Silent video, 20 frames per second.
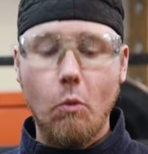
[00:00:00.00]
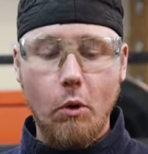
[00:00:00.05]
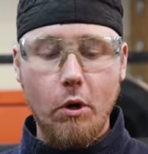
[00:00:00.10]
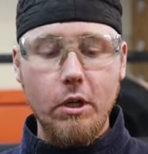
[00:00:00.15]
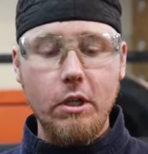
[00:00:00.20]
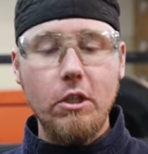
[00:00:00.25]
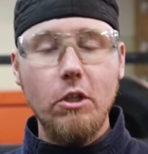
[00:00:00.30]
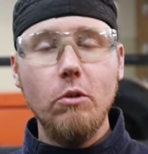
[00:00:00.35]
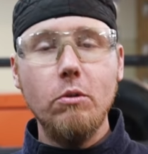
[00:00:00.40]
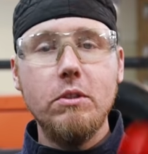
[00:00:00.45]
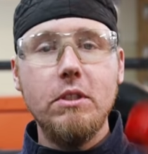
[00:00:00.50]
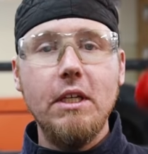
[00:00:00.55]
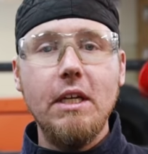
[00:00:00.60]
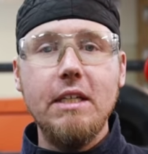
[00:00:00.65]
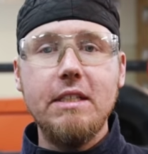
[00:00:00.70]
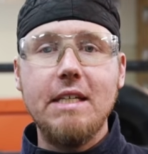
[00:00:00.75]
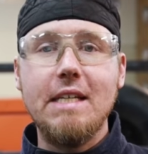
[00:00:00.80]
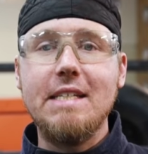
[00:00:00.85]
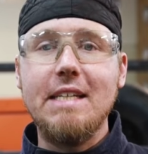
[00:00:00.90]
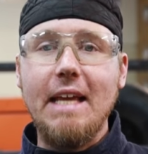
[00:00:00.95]
We're gonna use
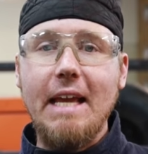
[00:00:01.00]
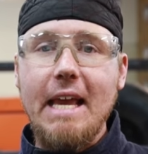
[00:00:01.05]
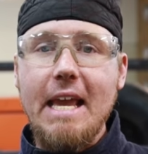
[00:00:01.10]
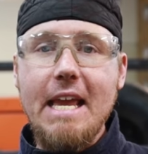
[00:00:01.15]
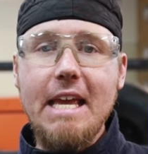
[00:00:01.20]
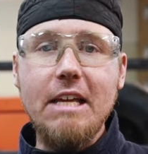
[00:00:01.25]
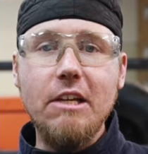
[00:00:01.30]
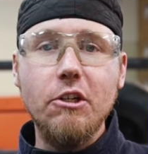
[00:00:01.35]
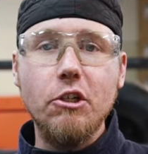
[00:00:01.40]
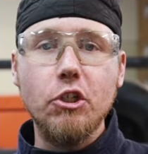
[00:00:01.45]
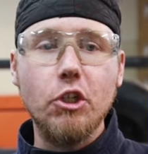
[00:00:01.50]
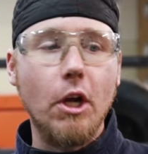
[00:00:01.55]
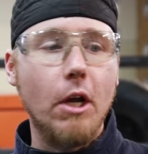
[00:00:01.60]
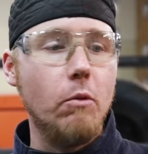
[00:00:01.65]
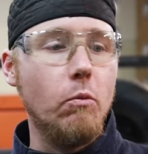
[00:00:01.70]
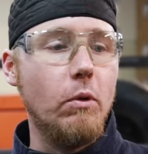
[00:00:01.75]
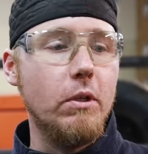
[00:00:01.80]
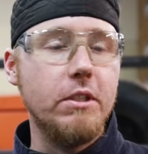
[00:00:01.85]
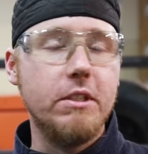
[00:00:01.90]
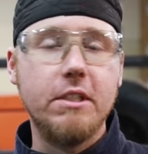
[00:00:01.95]
these as a hinge
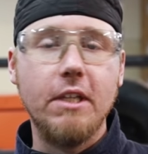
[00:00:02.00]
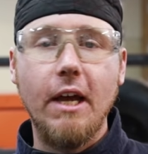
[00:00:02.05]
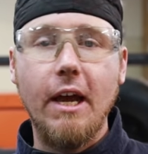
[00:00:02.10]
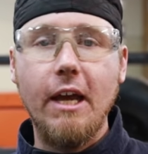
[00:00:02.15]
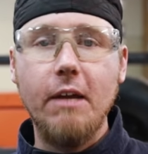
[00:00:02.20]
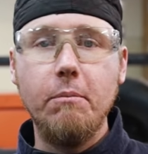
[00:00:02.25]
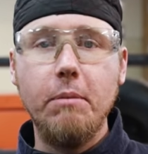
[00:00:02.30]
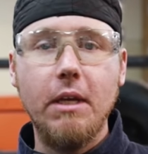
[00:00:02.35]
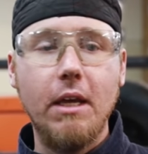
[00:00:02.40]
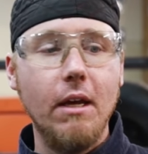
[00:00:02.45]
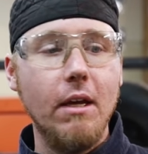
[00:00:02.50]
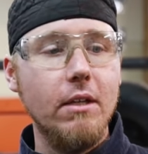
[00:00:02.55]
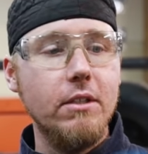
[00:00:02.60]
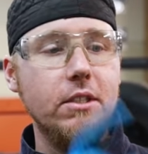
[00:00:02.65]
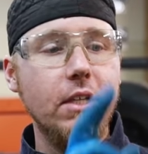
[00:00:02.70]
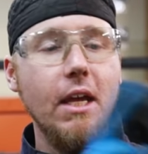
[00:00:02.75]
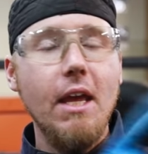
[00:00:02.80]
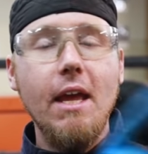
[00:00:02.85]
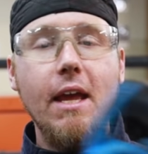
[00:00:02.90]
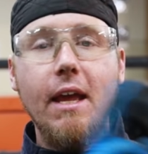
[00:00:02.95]
on one side
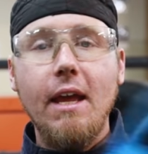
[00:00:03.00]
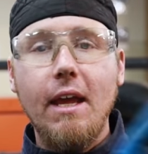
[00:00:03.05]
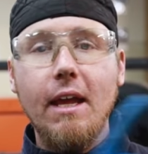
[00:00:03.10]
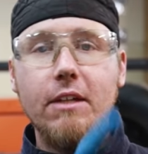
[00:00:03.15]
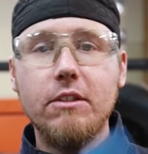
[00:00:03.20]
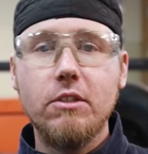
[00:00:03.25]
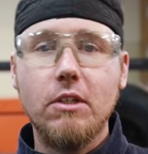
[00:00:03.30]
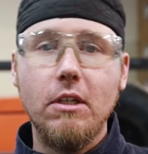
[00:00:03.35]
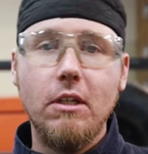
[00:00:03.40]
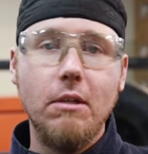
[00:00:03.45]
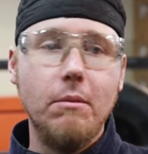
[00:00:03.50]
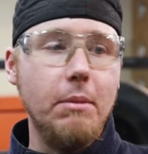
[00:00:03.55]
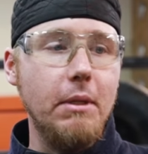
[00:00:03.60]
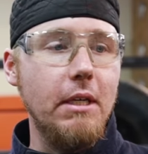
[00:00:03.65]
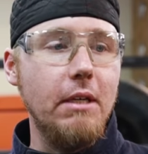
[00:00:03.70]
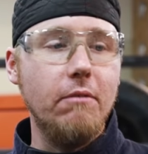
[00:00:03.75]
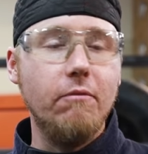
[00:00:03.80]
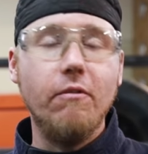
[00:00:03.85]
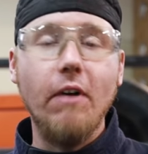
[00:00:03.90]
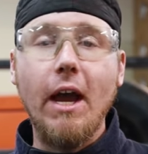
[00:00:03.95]
because it's gonna
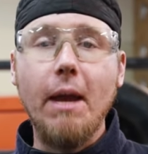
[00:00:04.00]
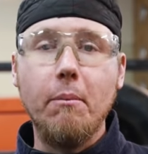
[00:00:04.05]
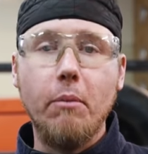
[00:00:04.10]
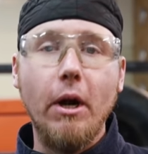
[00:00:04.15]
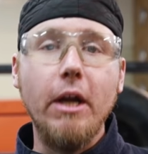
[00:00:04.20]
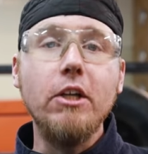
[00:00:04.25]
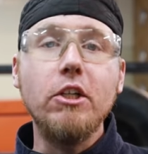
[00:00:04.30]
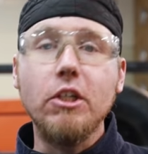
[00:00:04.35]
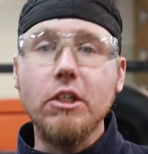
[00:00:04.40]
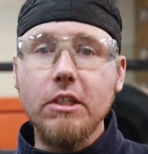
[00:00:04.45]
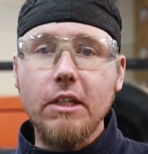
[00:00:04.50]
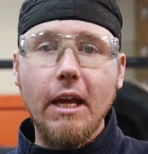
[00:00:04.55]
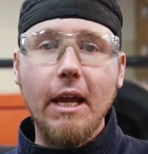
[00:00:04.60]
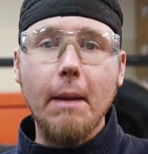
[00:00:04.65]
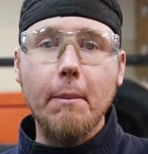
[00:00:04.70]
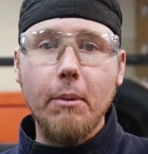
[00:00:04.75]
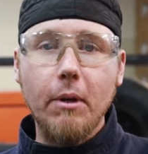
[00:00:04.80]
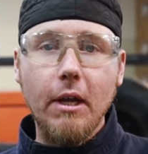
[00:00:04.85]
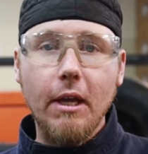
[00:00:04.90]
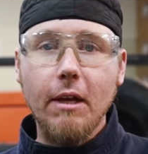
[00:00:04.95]
be vibration
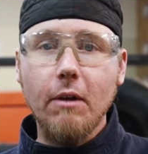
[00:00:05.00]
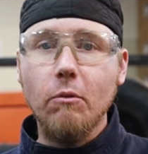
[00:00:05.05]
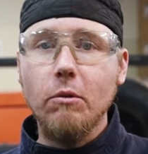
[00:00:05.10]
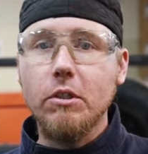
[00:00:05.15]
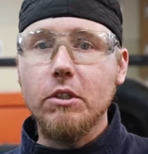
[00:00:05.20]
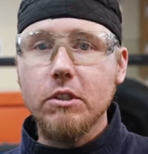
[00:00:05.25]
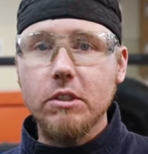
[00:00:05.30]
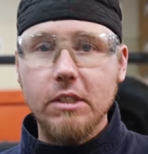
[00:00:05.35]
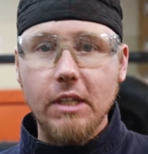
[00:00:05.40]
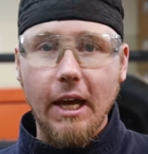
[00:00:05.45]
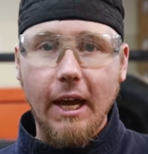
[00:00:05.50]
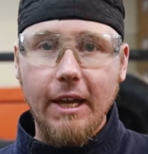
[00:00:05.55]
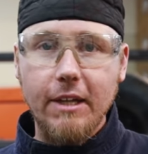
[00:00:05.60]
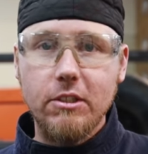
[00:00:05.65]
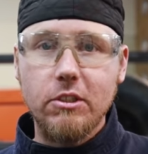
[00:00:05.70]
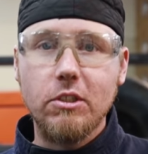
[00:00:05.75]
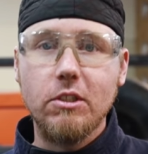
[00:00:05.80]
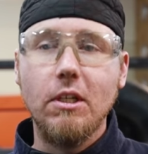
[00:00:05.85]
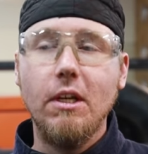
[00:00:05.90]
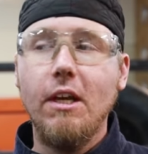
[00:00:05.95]
dampening, which is
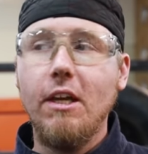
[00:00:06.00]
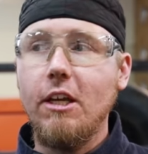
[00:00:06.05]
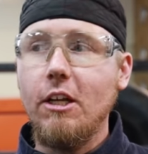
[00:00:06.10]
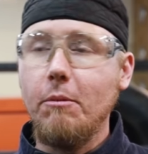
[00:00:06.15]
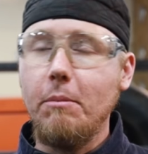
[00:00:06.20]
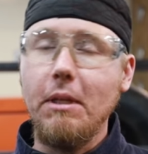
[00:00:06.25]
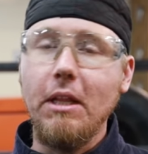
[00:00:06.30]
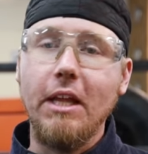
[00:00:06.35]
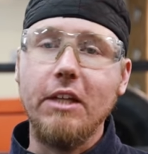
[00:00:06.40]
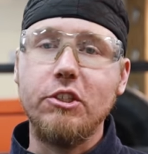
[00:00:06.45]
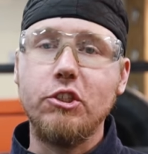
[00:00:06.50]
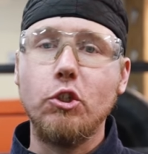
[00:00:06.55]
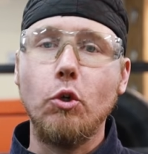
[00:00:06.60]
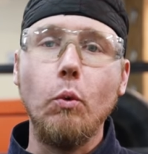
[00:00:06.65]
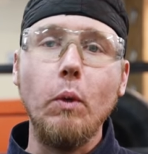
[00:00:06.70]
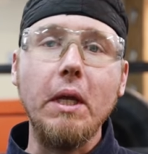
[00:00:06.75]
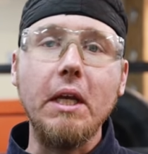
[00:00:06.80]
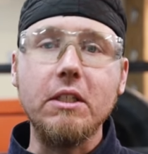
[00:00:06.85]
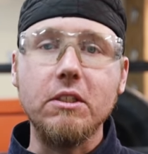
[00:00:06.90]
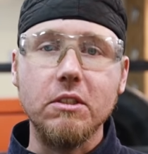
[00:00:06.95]
nice. It'll be less
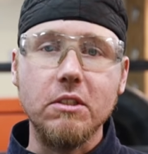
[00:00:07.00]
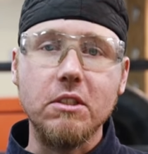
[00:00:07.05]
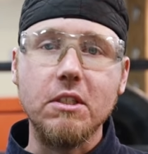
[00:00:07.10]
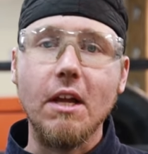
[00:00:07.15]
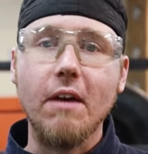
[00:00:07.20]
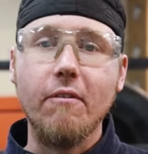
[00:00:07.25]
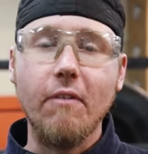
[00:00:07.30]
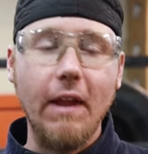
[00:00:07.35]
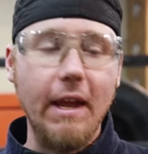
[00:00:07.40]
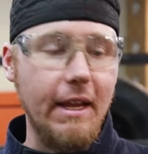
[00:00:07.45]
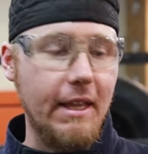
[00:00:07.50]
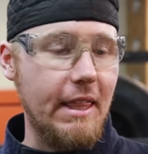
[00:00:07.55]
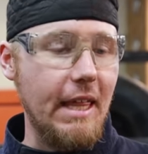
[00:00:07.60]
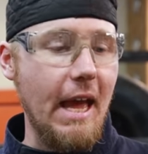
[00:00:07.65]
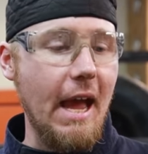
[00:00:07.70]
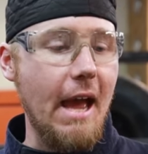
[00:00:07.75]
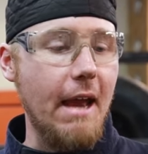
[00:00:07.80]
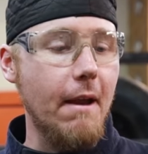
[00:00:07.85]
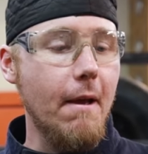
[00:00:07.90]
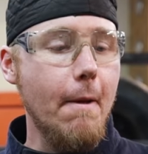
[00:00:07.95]
squeaks and stuff like
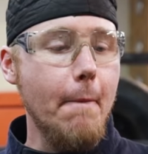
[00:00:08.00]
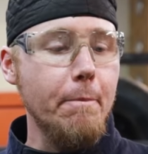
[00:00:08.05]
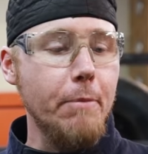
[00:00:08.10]
that.